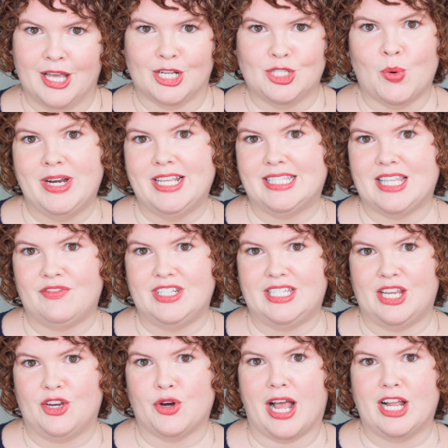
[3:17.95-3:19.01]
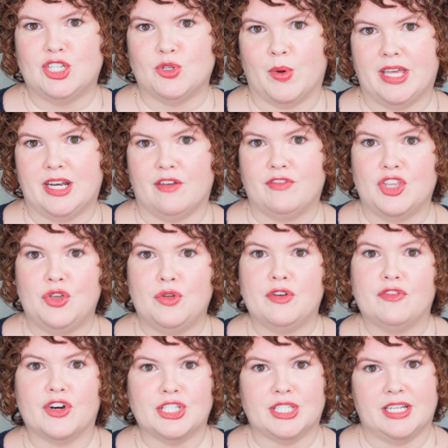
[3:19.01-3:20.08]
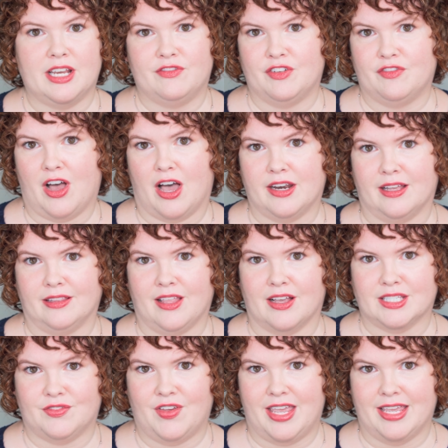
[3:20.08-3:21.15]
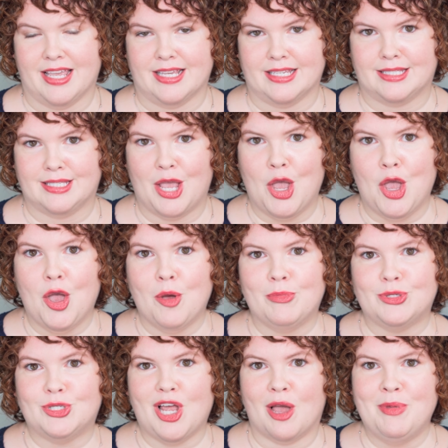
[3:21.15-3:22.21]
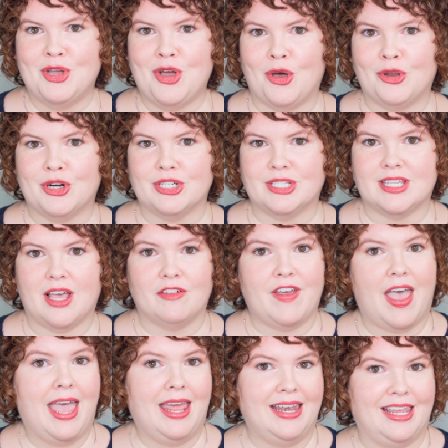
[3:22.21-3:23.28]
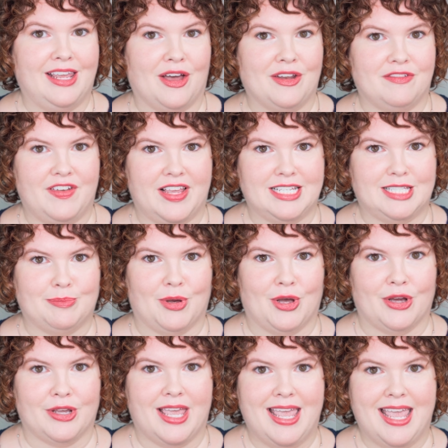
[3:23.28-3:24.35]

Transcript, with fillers: A twenty seventeen graduate of the University of Nevada, Las Vegas, Bustami called herself Henny on Facebook